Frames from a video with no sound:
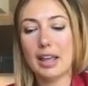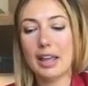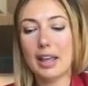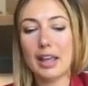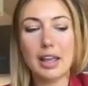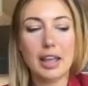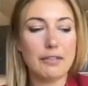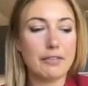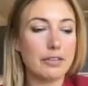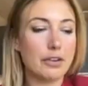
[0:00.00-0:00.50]

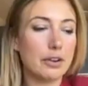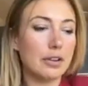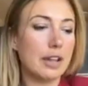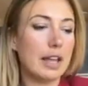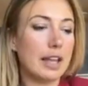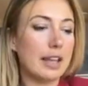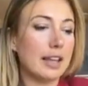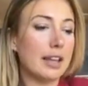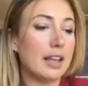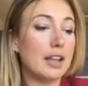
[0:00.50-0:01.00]
If you're
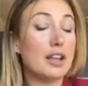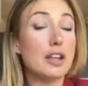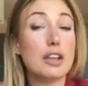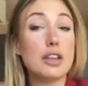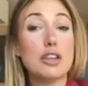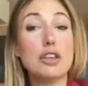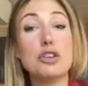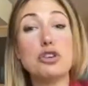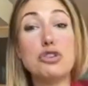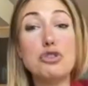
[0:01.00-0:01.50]
like,
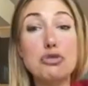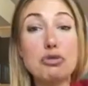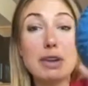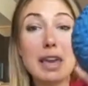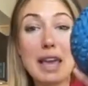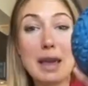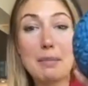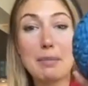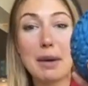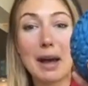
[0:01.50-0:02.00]
you
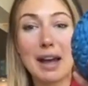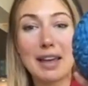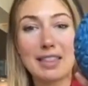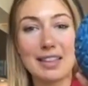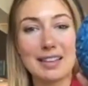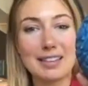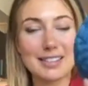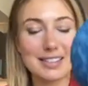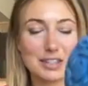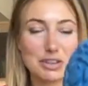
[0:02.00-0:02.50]
can't buy
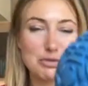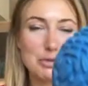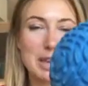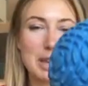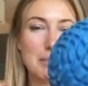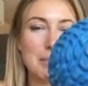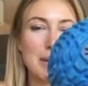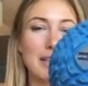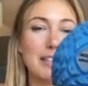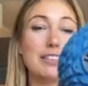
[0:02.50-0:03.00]
this.
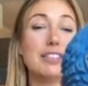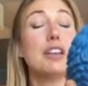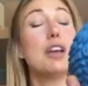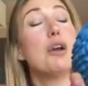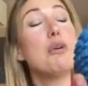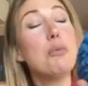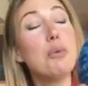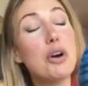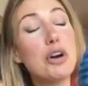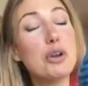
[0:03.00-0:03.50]
I
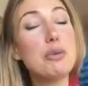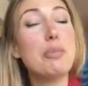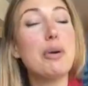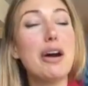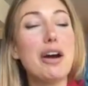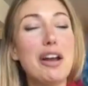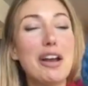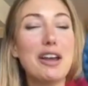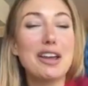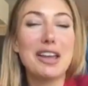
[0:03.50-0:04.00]
want to
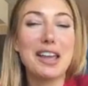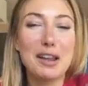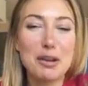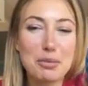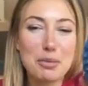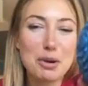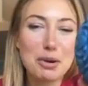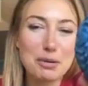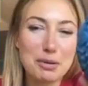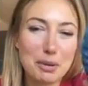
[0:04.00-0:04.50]
buy it. I can't.
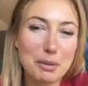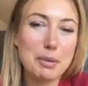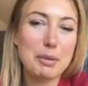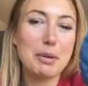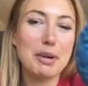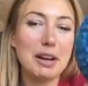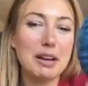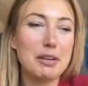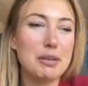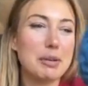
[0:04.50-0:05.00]
Blah, blah,
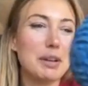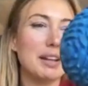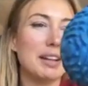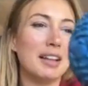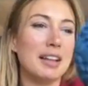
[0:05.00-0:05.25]
blah, blah.